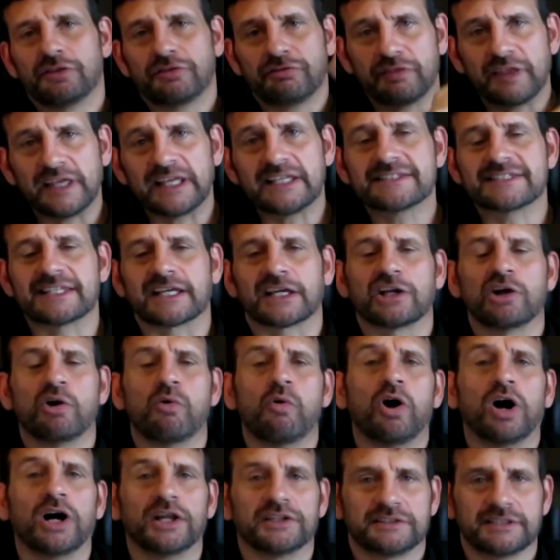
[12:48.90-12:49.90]
things that
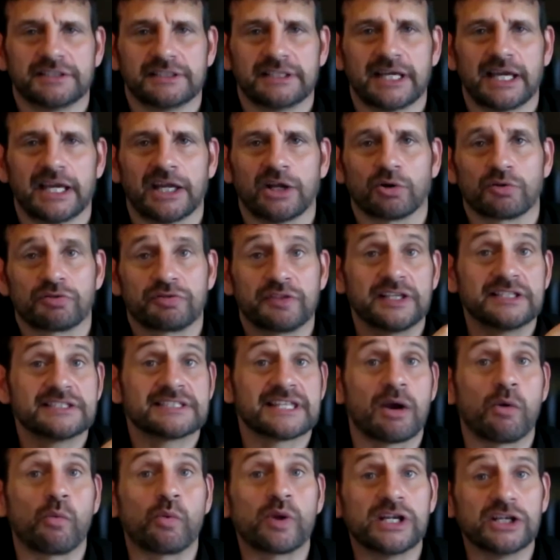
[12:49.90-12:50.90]
go on today or
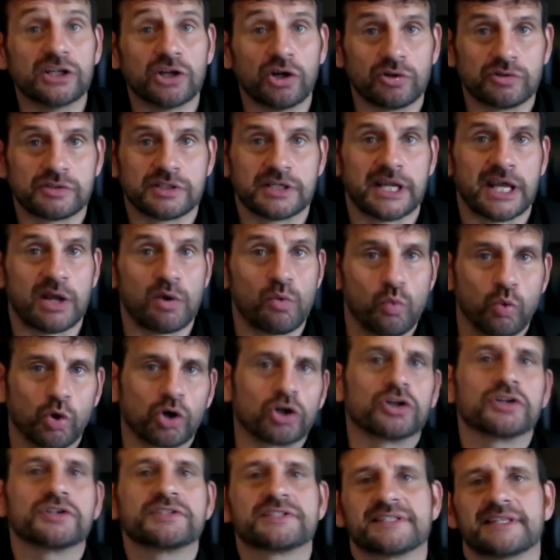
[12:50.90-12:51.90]
things that we know today,
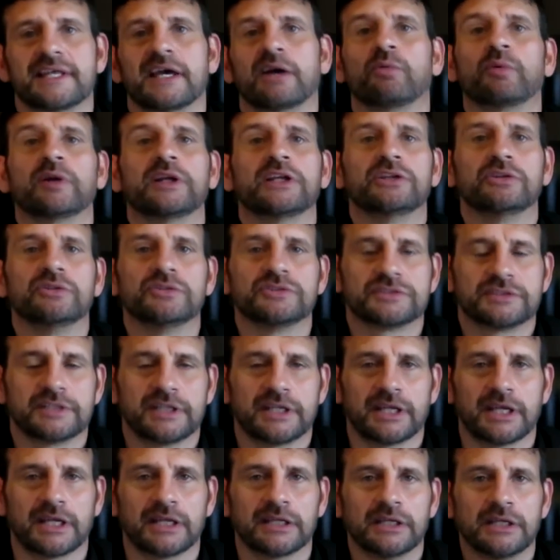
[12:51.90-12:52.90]
words that we use
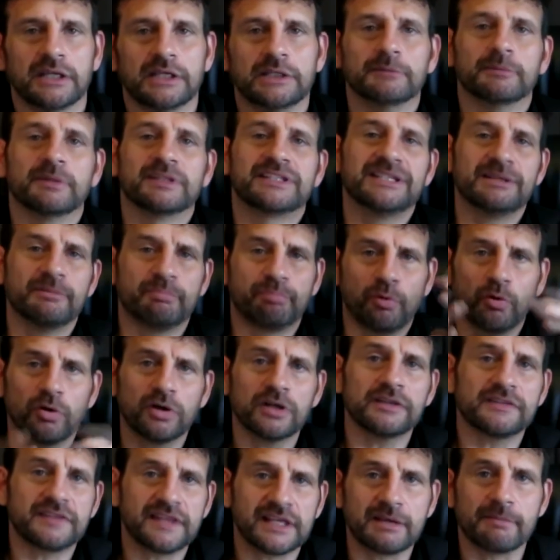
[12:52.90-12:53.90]
today. But the
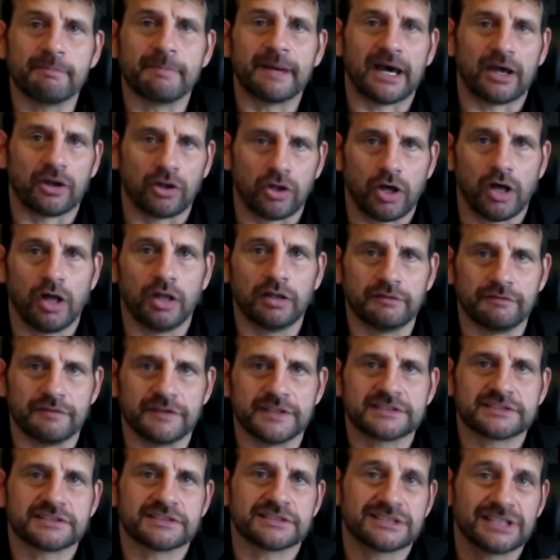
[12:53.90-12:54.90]
important thing about all of
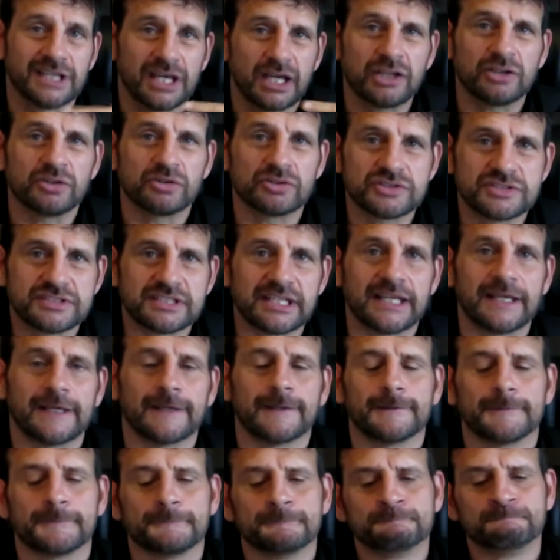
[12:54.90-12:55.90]
this is to
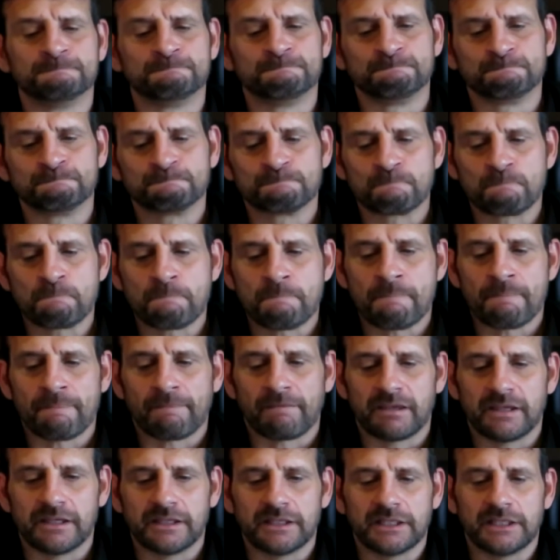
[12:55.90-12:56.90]
understand
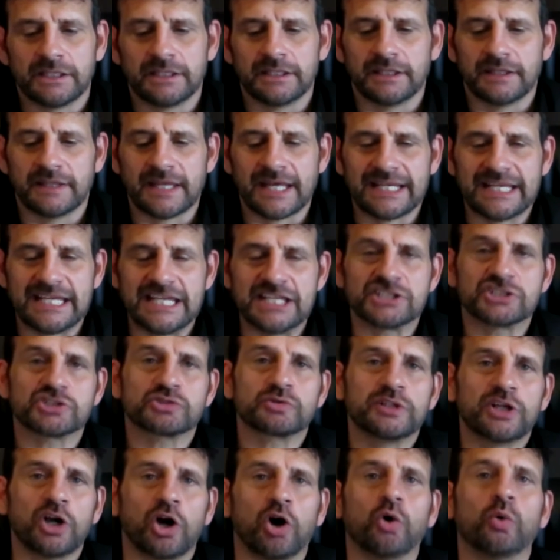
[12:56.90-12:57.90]
that
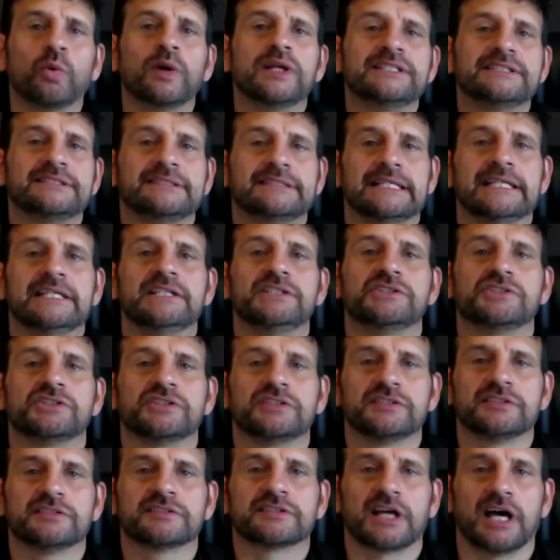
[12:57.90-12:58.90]
history always
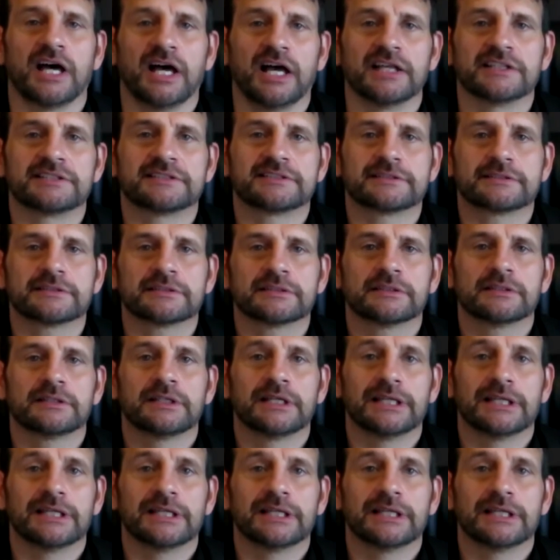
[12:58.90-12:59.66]
teaches us